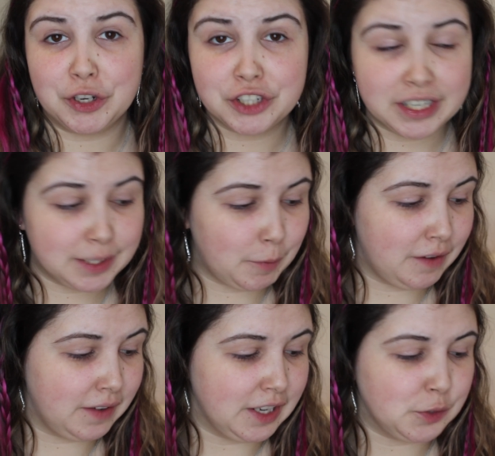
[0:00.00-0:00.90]
moisturizing
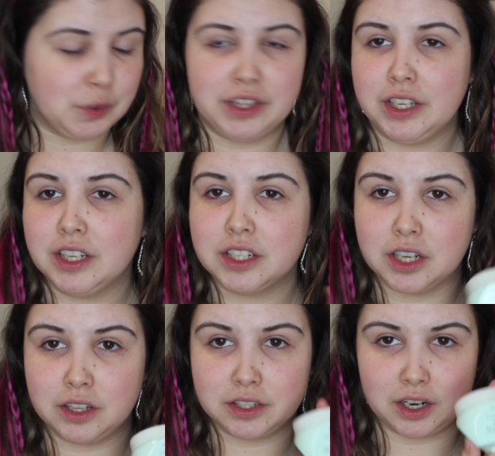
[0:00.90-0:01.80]
my face with the
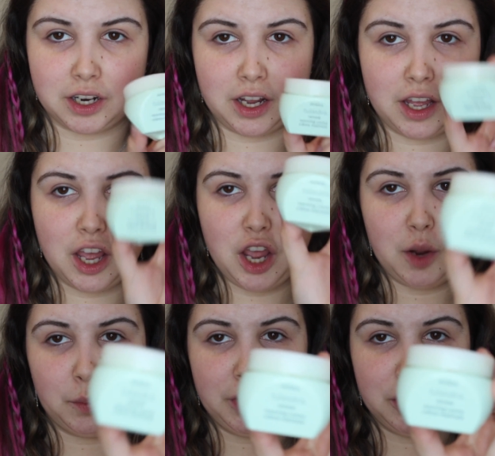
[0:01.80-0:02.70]
Tulsara
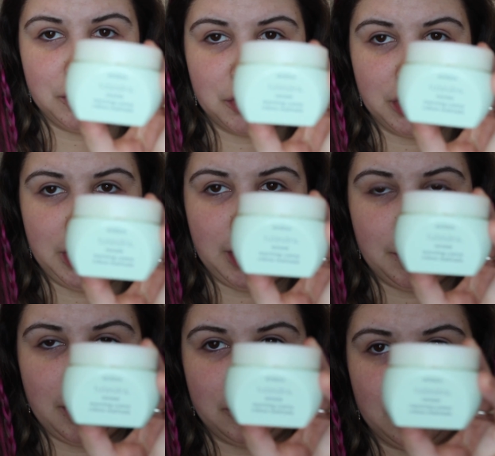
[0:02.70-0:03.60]
Renew Cream
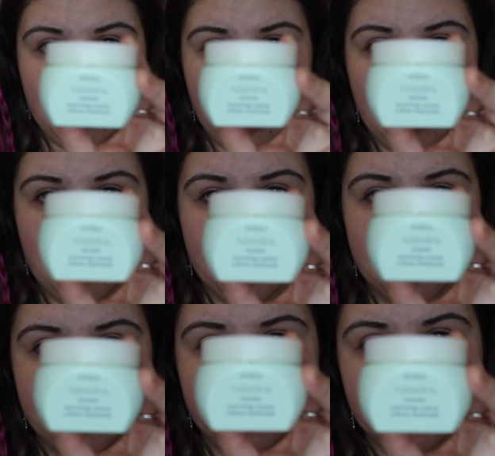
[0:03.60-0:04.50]
from